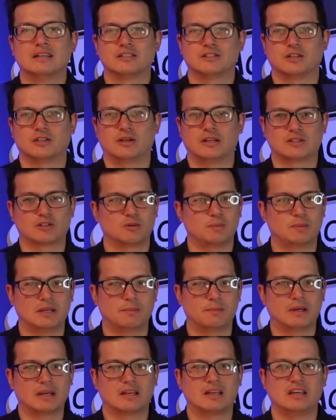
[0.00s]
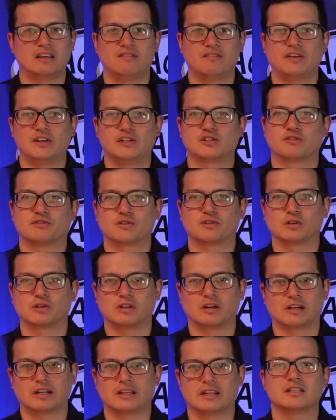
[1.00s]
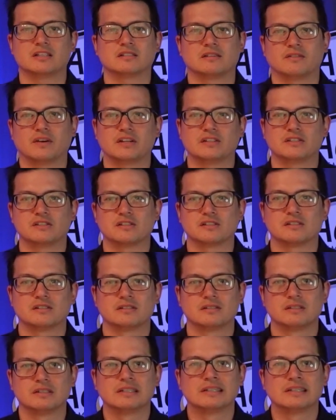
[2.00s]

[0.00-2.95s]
So that's going to be a big key feature for a lot of these devices.